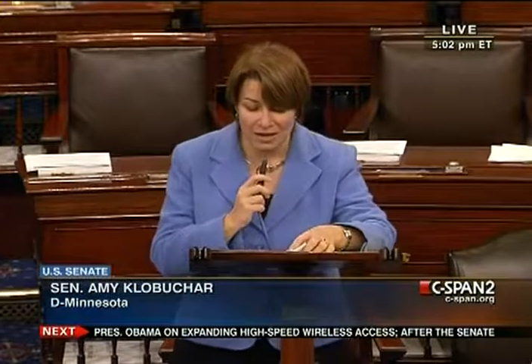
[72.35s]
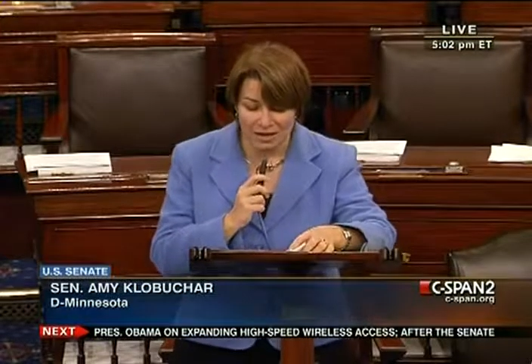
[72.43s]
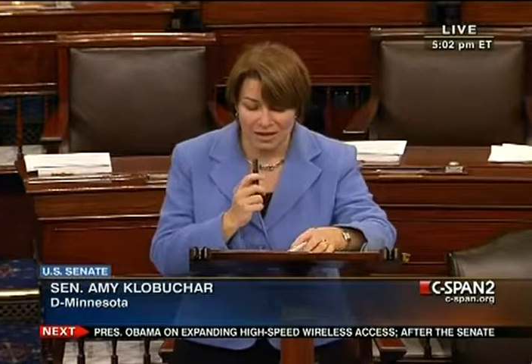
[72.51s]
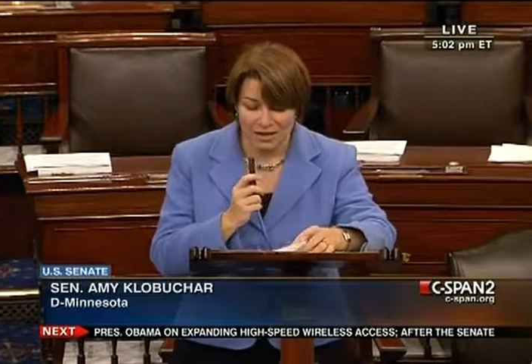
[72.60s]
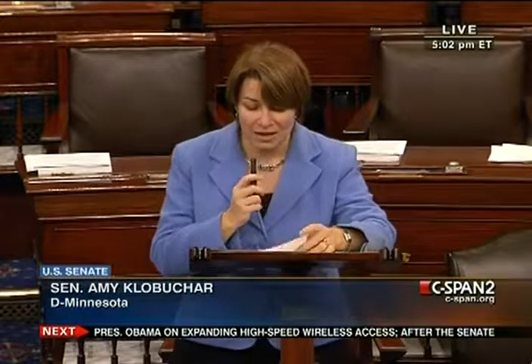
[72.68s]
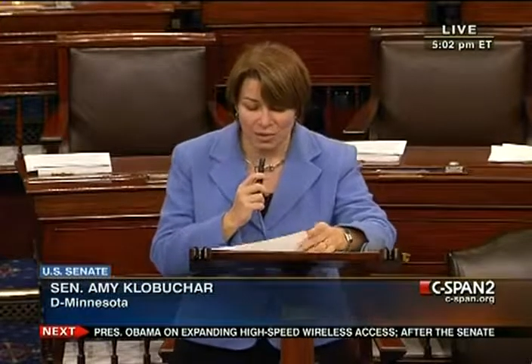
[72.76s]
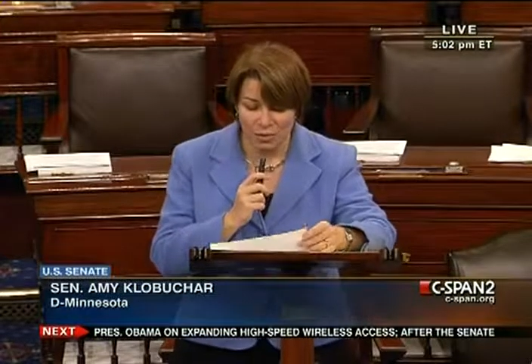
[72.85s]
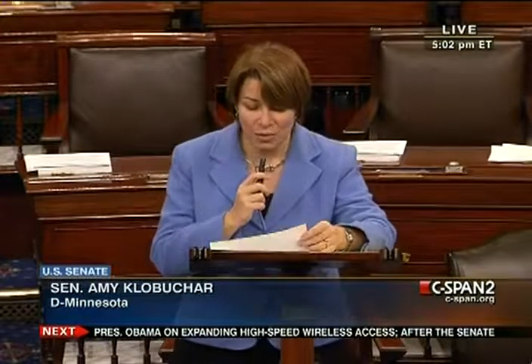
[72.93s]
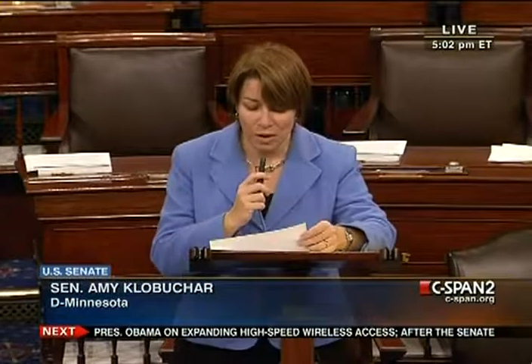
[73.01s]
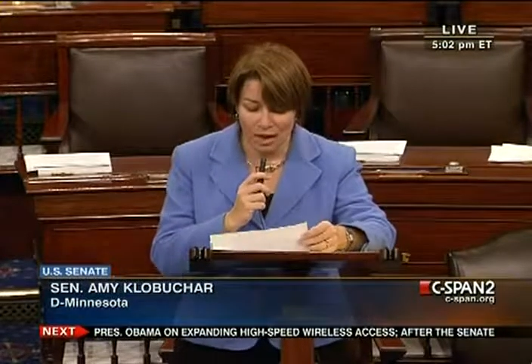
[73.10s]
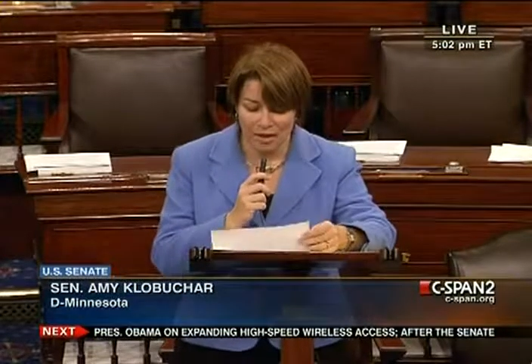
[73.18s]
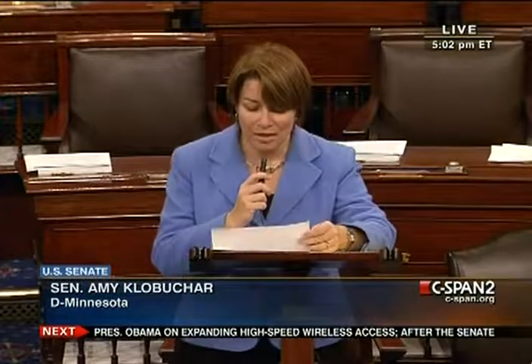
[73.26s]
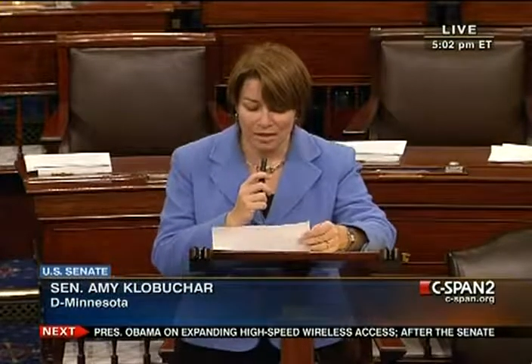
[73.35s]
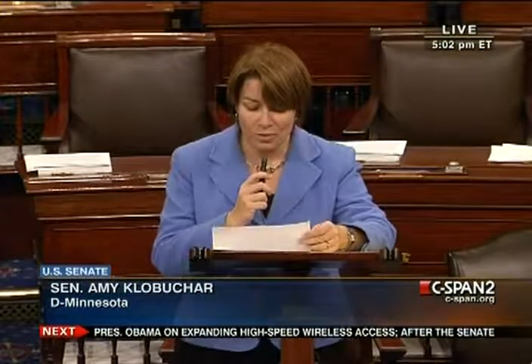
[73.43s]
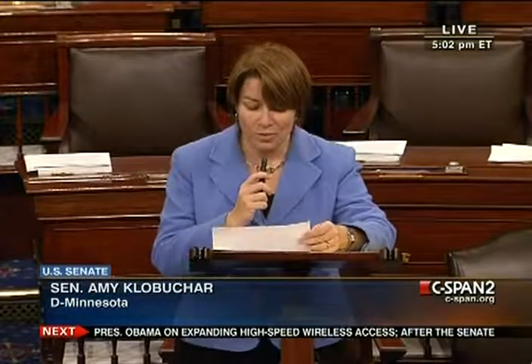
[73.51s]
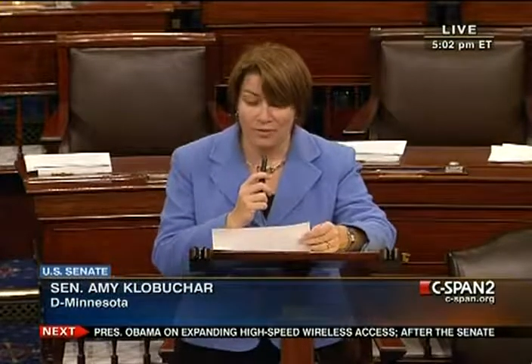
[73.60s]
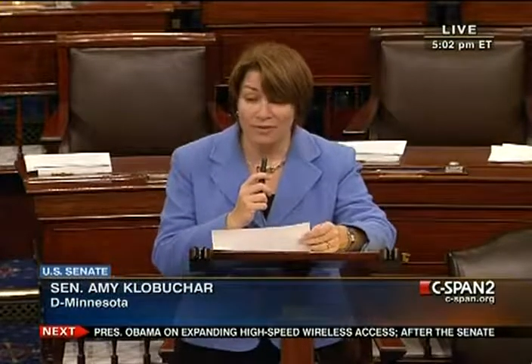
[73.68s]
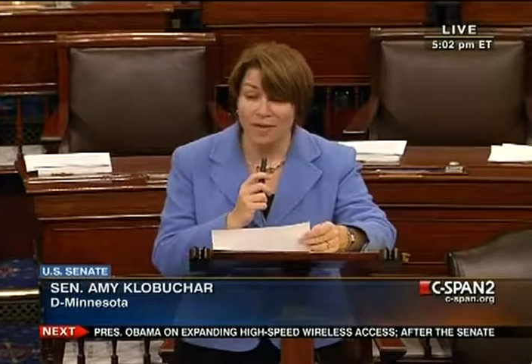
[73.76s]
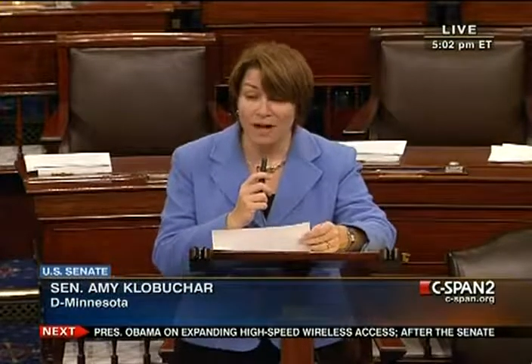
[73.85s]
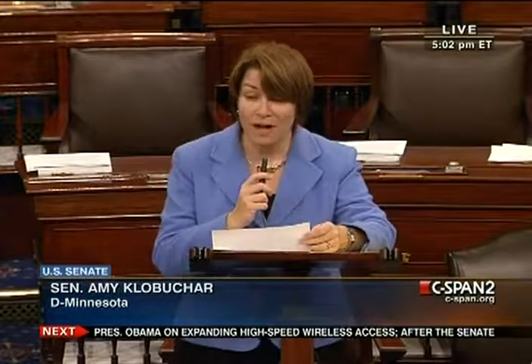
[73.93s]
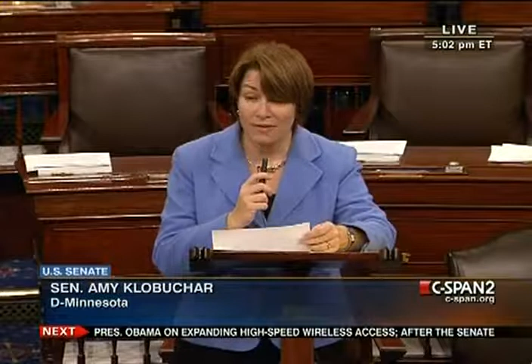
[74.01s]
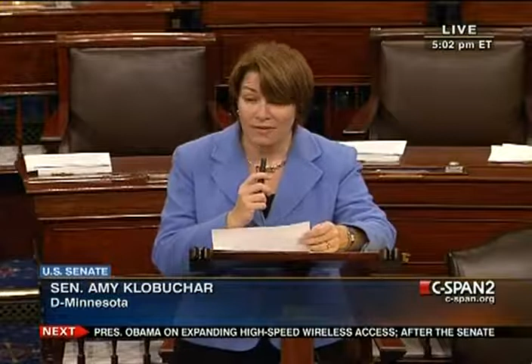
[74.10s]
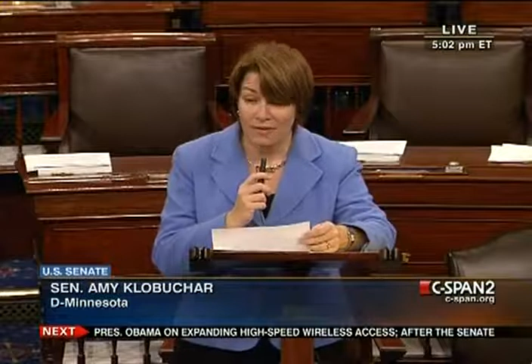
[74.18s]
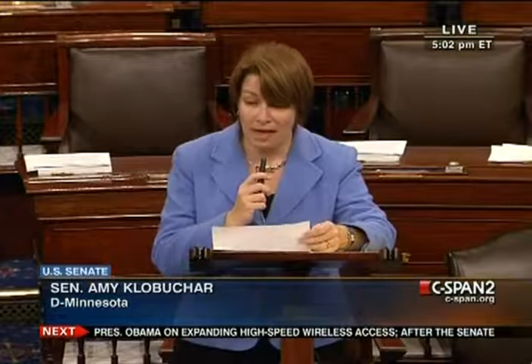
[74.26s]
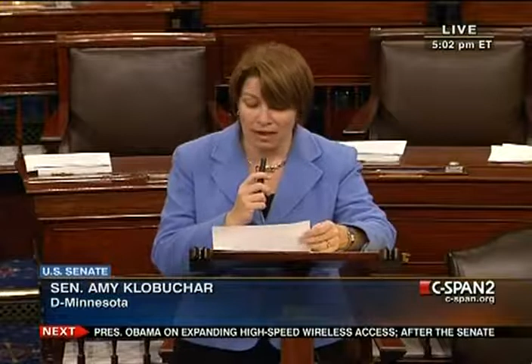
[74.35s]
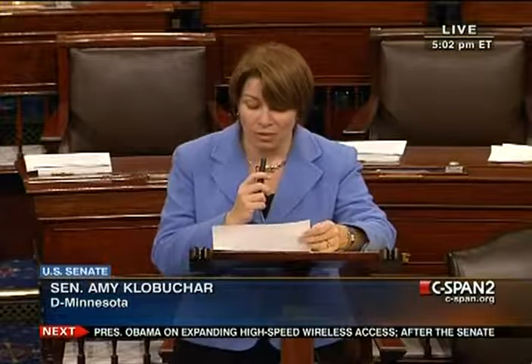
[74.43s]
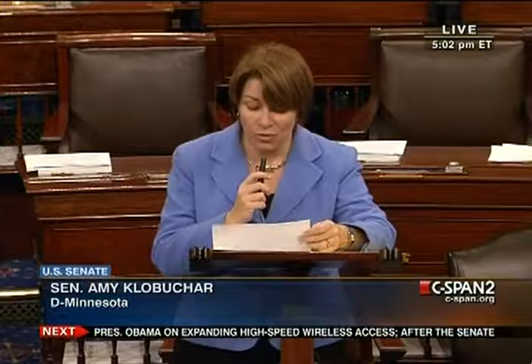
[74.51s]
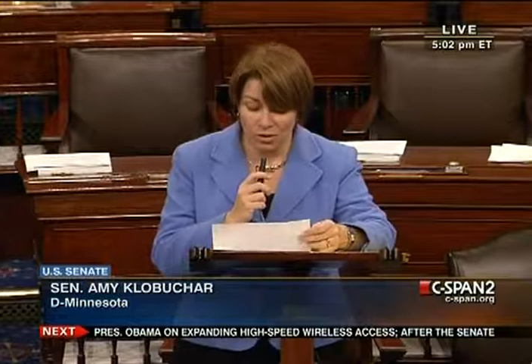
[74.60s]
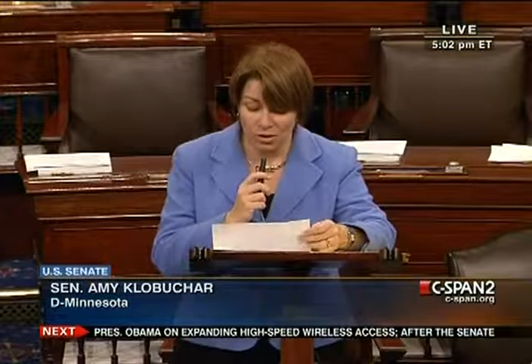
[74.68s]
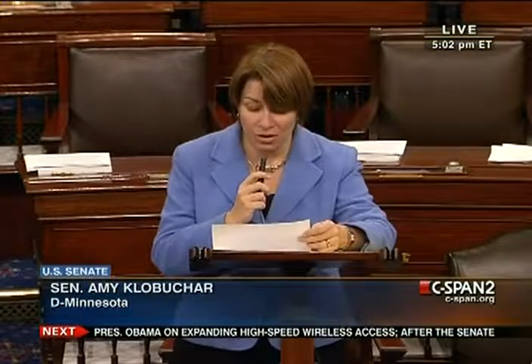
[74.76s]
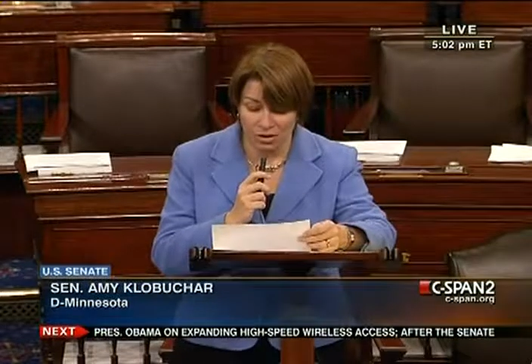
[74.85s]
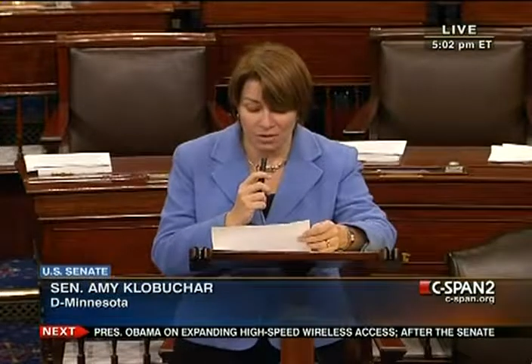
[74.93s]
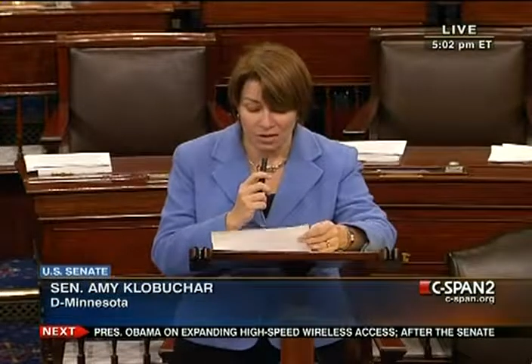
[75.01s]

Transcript: number 1 and number 5 in that order.